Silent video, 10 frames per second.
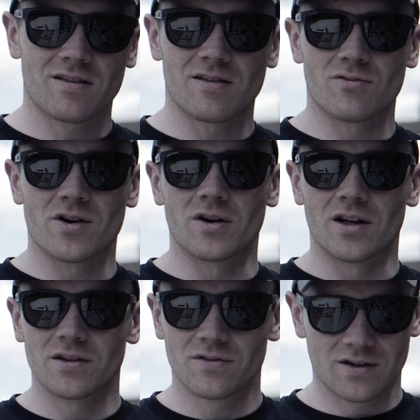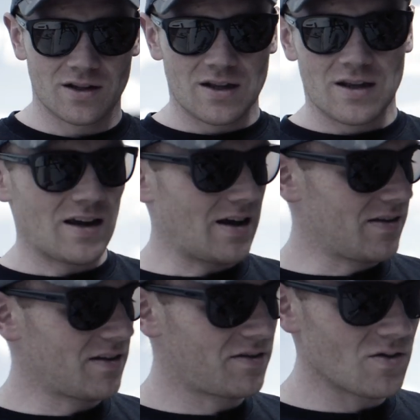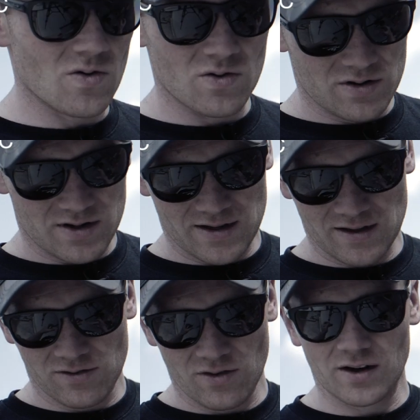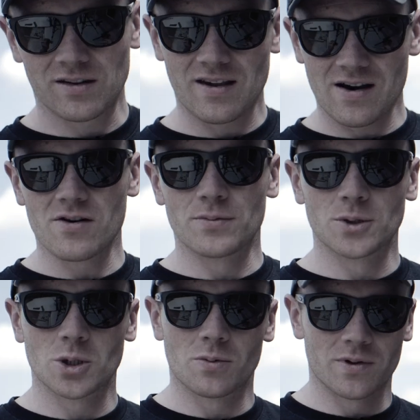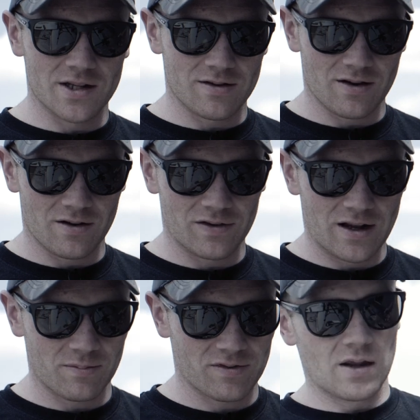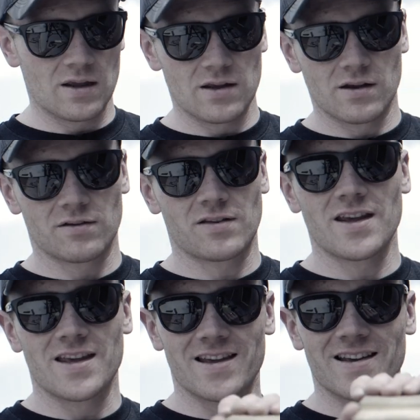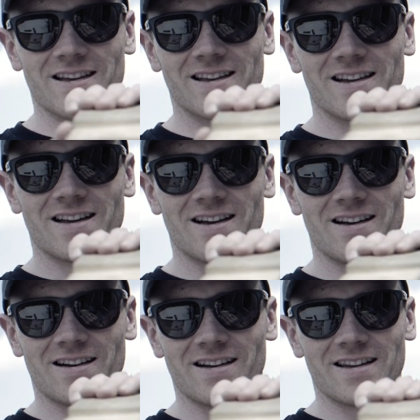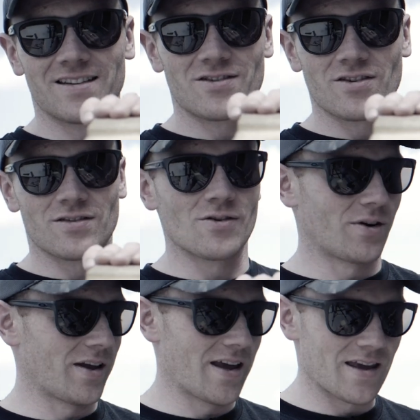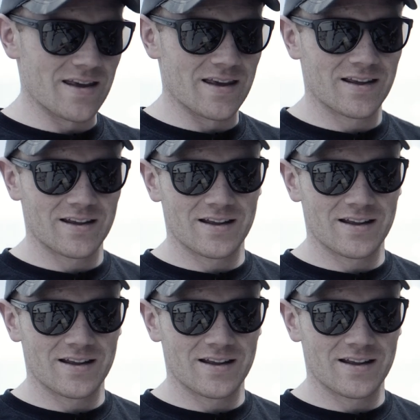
this is real life. And this saw is doing a terrible job at these half laps. You can see here, it's just not a